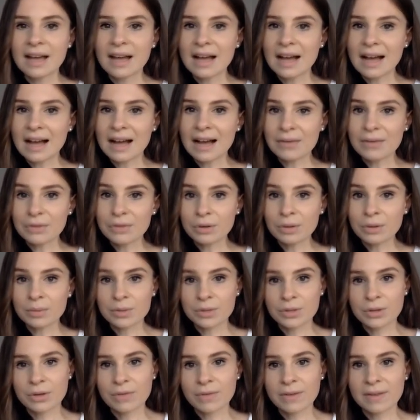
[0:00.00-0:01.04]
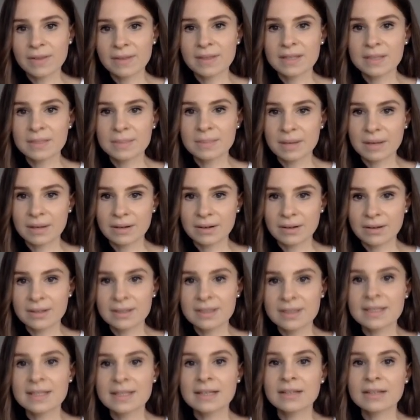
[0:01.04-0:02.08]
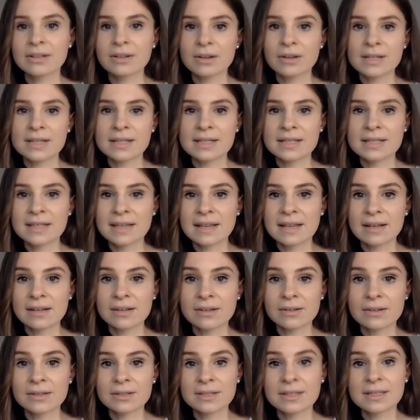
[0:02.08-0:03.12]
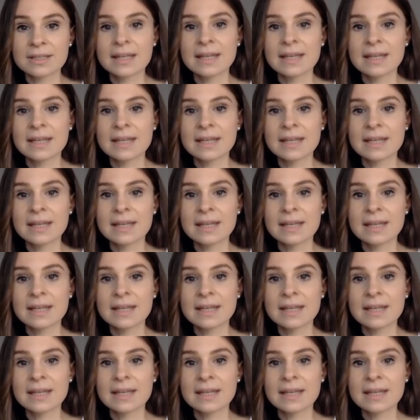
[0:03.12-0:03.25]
After observing these patterns in consent dialogues